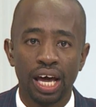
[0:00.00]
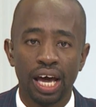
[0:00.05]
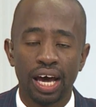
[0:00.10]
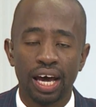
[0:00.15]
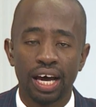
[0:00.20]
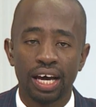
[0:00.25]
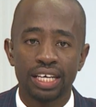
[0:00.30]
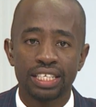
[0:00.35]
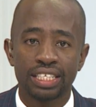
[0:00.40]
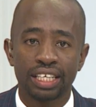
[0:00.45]

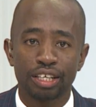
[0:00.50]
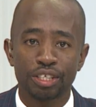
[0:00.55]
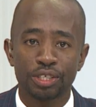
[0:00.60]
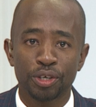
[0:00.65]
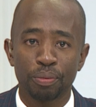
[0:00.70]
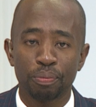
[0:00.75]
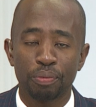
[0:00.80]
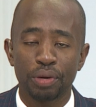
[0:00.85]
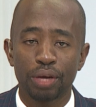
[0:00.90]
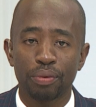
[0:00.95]
Take a
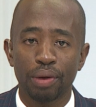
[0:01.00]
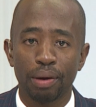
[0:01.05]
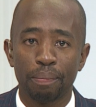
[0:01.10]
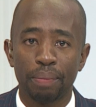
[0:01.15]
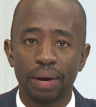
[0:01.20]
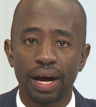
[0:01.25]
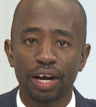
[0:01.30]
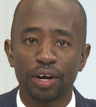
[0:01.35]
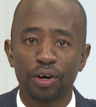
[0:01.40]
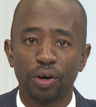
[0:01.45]
short break. We are
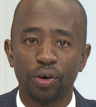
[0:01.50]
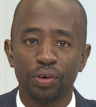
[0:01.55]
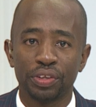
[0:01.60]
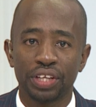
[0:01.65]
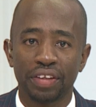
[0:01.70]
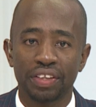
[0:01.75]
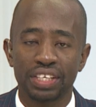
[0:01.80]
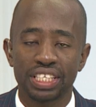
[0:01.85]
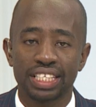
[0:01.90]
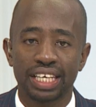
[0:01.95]
back on
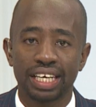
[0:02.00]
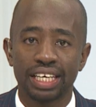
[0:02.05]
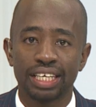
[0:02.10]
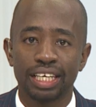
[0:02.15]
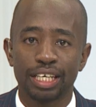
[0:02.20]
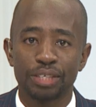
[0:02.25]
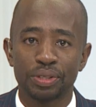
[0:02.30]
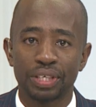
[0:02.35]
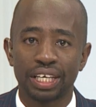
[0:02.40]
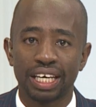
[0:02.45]
the other
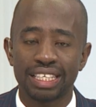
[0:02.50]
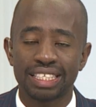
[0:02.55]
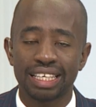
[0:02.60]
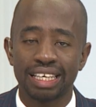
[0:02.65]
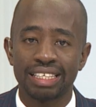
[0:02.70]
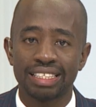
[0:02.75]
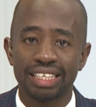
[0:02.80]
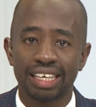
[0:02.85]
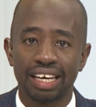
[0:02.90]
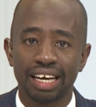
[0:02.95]
side as we get
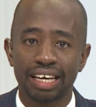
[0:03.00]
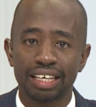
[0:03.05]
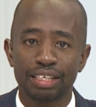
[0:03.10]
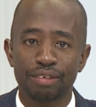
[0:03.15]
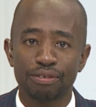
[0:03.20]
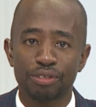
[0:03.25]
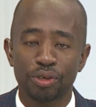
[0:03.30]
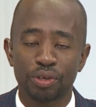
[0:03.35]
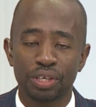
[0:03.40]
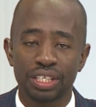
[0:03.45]

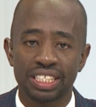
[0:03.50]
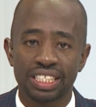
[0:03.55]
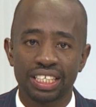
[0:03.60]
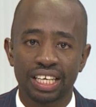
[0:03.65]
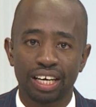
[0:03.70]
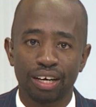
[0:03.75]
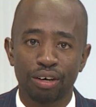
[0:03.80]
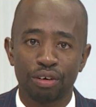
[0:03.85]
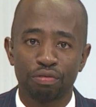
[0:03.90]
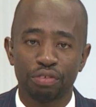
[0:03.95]
interactive, so you can stick
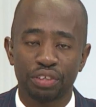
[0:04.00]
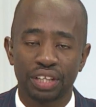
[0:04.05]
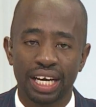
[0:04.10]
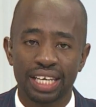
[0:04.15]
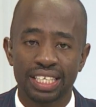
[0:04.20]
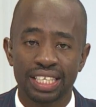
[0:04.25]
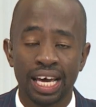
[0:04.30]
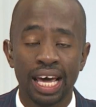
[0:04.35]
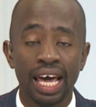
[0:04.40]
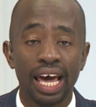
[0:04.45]
around for
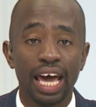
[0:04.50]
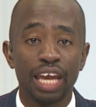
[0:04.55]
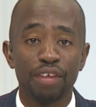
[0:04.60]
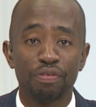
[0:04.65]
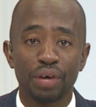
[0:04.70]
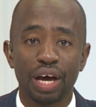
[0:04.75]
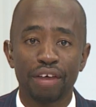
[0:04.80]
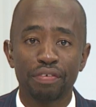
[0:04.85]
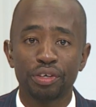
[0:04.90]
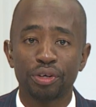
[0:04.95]
that. And if
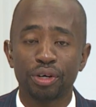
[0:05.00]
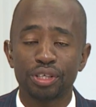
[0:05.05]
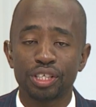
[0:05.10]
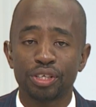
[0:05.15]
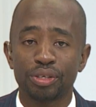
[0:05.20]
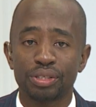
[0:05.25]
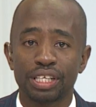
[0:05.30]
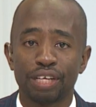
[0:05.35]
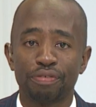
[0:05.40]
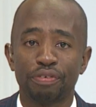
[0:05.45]
you haven't gotten
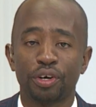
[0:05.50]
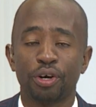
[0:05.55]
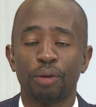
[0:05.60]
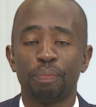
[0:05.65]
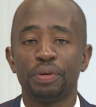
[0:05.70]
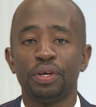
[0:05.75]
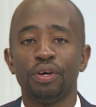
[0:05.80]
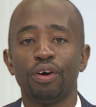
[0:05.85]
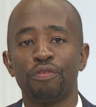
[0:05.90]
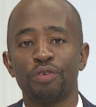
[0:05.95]
yourself a
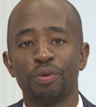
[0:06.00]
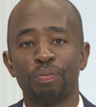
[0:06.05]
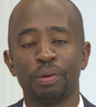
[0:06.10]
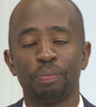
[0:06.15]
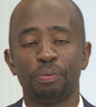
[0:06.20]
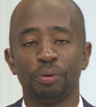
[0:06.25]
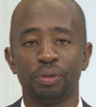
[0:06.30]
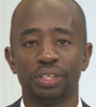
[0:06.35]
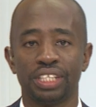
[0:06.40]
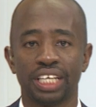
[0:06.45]
copy of your
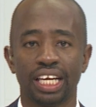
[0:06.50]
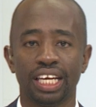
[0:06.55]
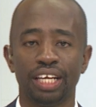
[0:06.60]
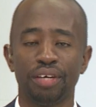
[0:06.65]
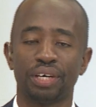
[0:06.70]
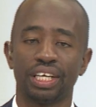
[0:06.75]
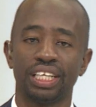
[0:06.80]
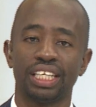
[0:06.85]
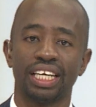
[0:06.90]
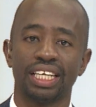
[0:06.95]
People Daily,
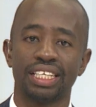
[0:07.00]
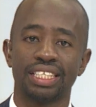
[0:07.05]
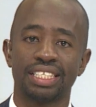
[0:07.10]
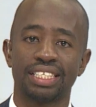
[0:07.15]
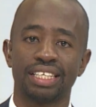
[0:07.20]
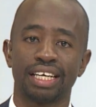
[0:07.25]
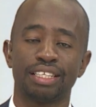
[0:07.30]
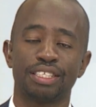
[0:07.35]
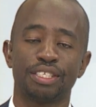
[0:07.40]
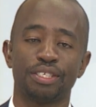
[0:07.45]
you can get it
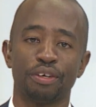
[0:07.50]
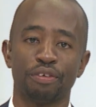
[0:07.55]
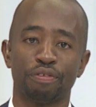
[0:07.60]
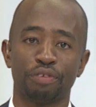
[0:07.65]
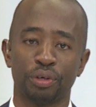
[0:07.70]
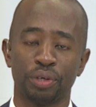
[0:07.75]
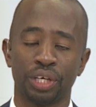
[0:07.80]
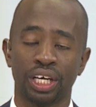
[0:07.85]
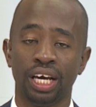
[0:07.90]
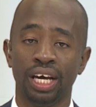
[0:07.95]
straight to your
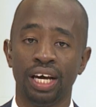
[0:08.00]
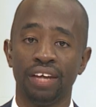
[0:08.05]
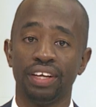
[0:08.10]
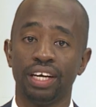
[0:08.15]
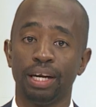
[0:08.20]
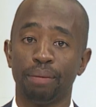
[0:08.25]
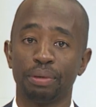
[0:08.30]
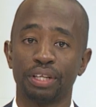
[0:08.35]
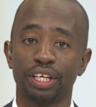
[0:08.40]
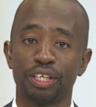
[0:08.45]
phone. The
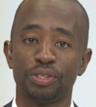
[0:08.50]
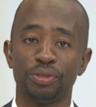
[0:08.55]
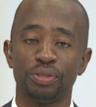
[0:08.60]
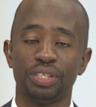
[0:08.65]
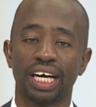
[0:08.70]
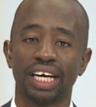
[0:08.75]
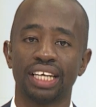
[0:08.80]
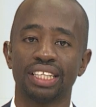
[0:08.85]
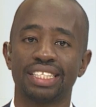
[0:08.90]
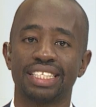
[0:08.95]
number that you
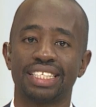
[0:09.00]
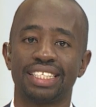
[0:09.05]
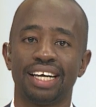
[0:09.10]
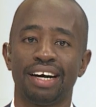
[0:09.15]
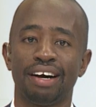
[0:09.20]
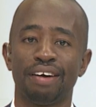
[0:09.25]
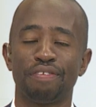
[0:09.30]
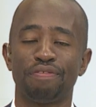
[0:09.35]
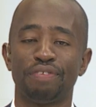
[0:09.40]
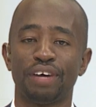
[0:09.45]
dial,
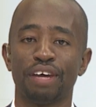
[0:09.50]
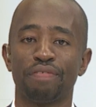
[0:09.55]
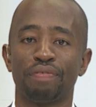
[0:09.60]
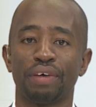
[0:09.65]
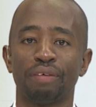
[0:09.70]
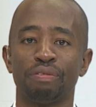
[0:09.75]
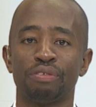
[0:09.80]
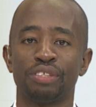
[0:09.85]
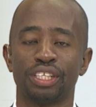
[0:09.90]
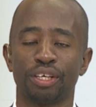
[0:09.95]

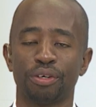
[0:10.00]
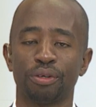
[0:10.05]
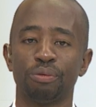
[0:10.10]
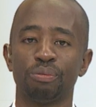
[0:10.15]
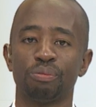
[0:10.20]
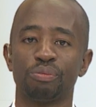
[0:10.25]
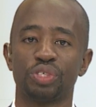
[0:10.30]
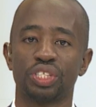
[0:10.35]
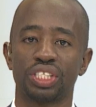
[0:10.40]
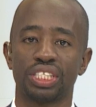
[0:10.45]
*550
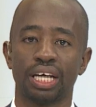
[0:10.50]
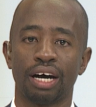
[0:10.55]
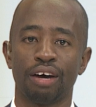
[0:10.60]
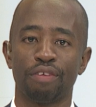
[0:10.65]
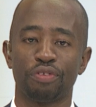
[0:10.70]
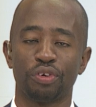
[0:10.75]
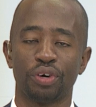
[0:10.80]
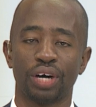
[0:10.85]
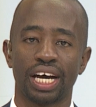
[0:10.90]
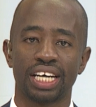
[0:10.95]

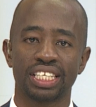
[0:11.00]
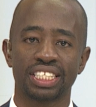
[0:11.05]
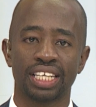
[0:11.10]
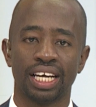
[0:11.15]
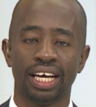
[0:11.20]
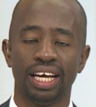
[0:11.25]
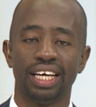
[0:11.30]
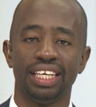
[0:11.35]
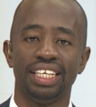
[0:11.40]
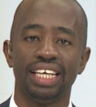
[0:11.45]
*4#,
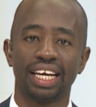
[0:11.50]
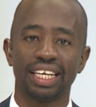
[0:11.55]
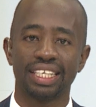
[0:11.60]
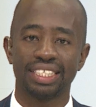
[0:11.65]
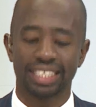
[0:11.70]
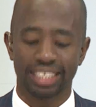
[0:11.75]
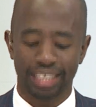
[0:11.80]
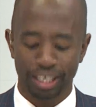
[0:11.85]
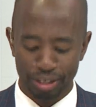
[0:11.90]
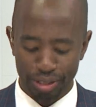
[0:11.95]
dial
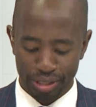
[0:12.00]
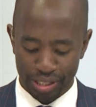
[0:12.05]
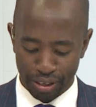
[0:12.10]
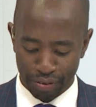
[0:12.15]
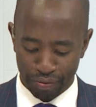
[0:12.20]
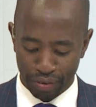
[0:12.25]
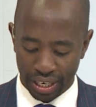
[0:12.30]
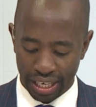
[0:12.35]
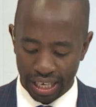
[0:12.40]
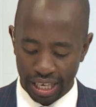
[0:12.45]
it and get
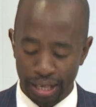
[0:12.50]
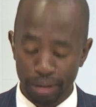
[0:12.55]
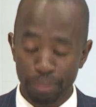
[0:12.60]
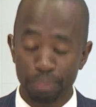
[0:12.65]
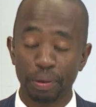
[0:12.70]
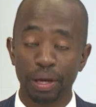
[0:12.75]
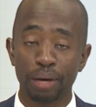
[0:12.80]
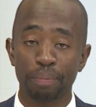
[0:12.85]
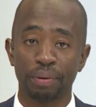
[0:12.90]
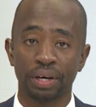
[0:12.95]
yourself an
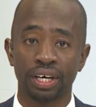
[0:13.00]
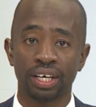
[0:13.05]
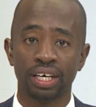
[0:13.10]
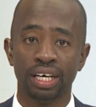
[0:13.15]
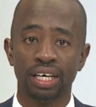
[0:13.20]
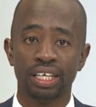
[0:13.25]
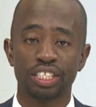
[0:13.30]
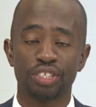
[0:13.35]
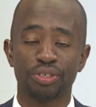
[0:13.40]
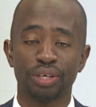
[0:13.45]
e-paper
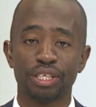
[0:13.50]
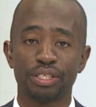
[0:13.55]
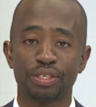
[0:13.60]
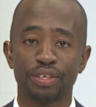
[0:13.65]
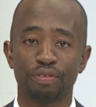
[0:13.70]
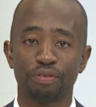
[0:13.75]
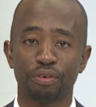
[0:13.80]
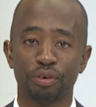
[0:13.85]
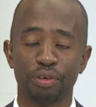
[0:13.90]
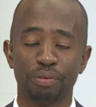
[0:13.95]
straight to
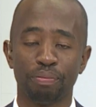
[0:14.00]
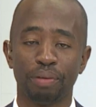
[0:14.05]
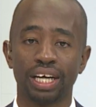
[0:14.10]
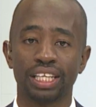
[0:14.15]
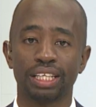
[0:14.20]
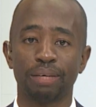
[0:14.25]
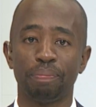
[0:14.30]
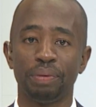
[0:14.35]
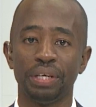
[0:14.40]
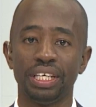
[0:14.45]
your phone by
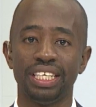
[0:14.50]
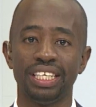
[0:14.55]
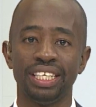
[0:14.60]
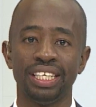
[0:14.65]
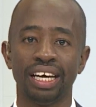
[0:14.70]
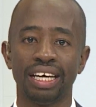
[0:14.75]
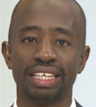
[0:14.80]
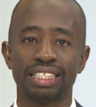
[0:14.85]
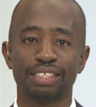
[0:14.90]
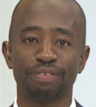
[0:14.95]
the
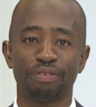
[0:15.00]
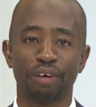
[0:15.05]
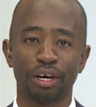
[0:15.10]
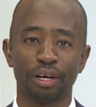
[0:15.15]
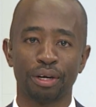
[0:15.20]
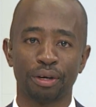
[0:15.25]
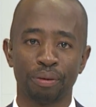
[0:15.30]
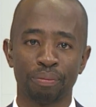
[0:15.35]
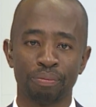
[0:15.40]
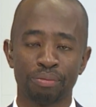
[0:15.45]
PD and
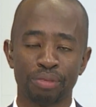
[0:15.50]
Safaricom.